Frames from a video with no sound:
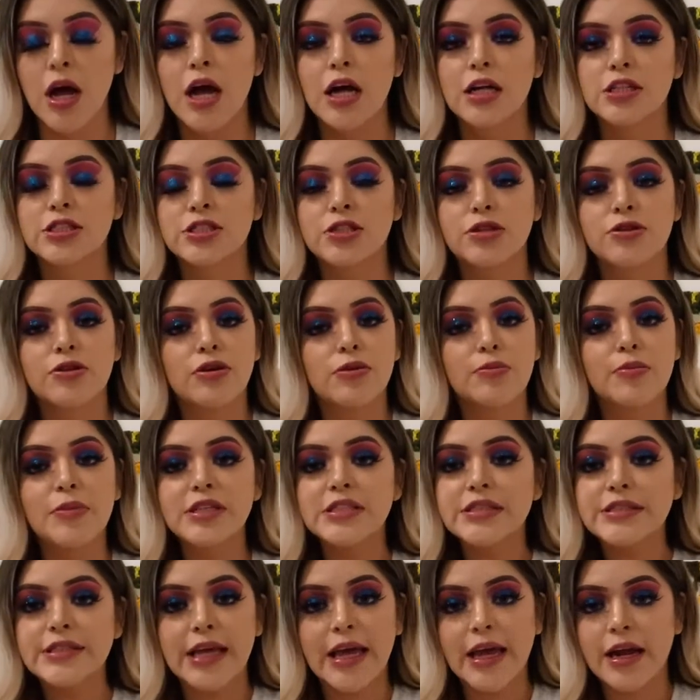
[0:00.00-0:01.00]
So don't be
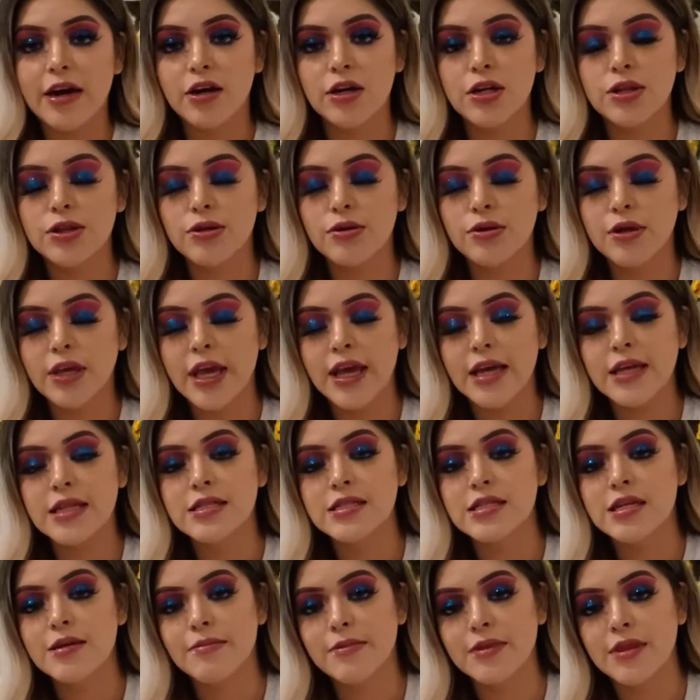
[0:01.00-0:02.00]
scared, don't get
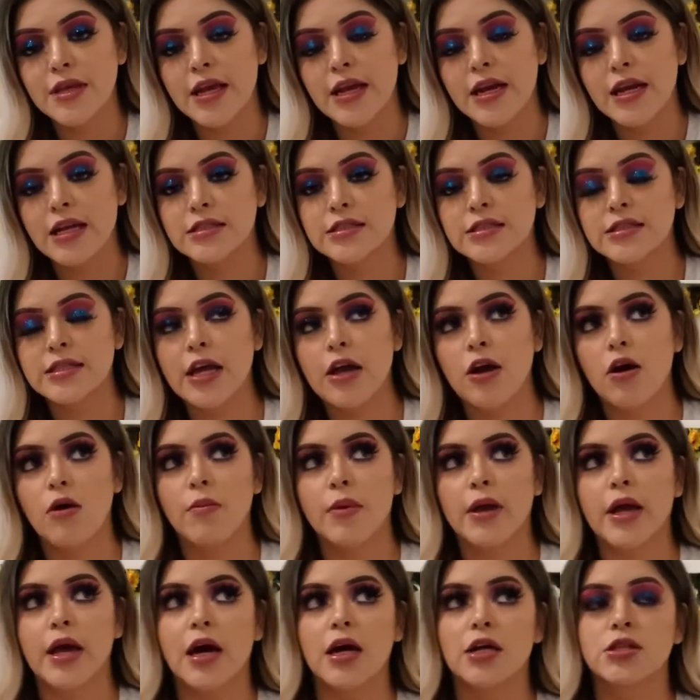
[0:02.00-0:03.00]
intimidated, say, oh
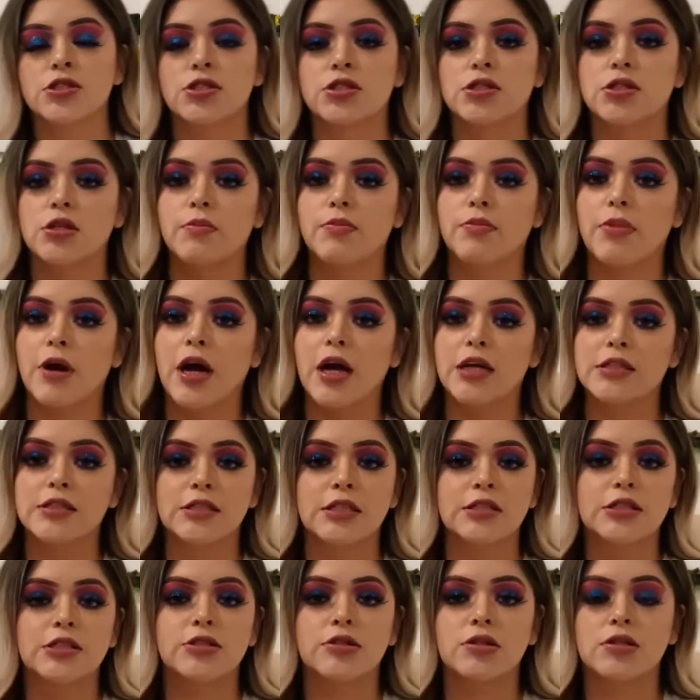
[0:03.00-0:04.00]
my gosh, the
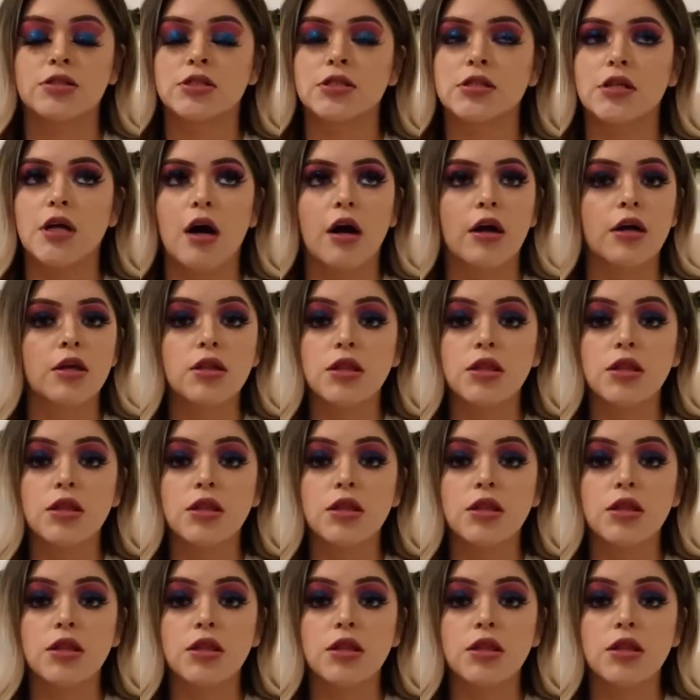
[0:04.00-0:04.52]
process looks long.